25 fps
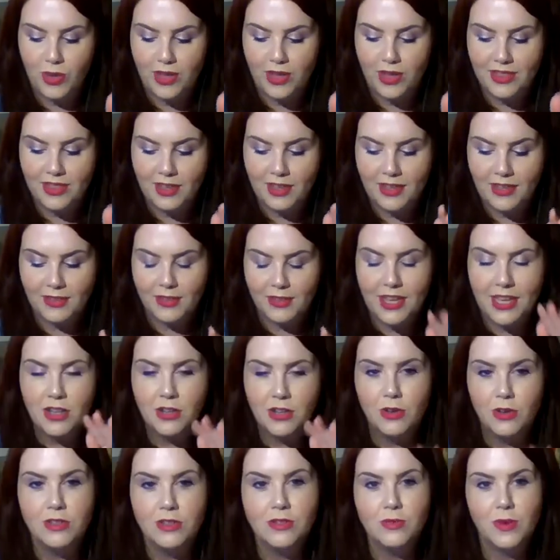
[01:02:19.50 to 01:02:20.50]
when
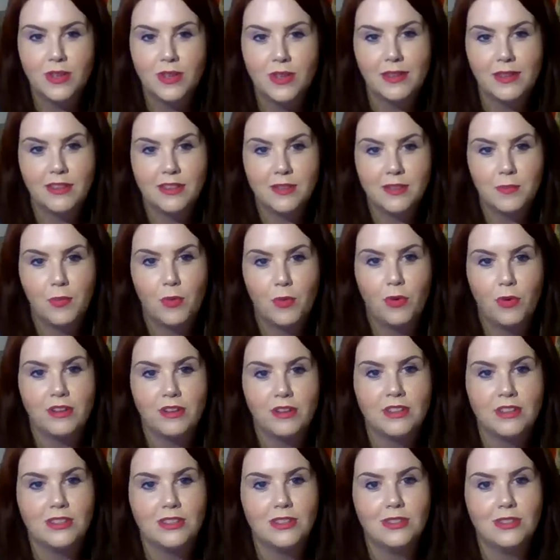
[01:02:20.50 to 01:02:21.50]
it's
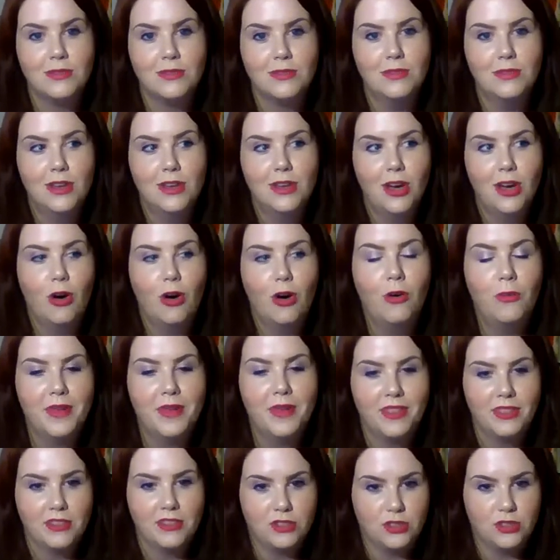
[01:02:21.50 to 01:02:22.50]
important to
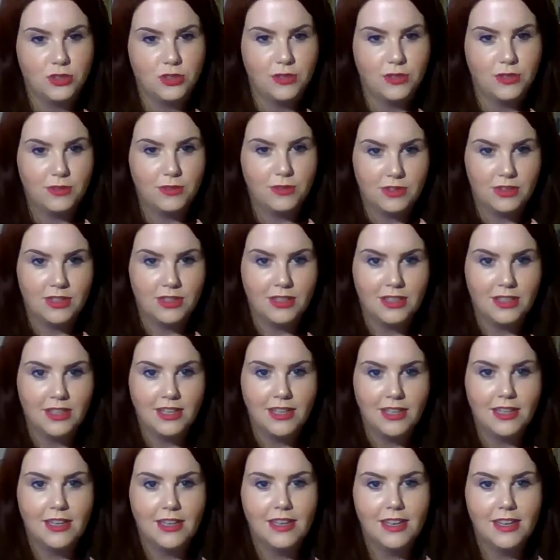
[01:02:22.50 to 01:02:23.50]
omit the truth,
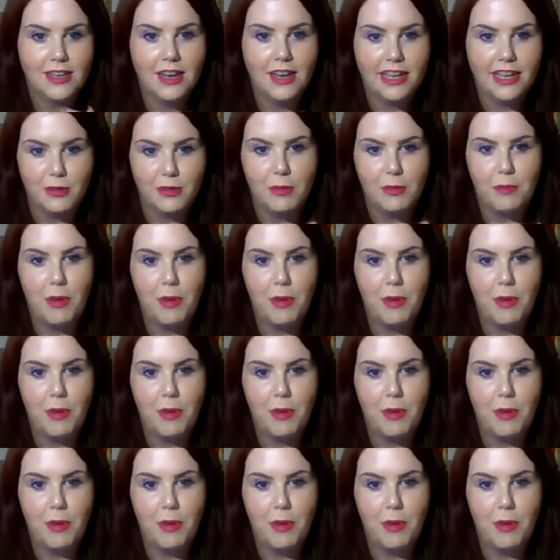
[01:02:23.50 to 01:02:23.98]
like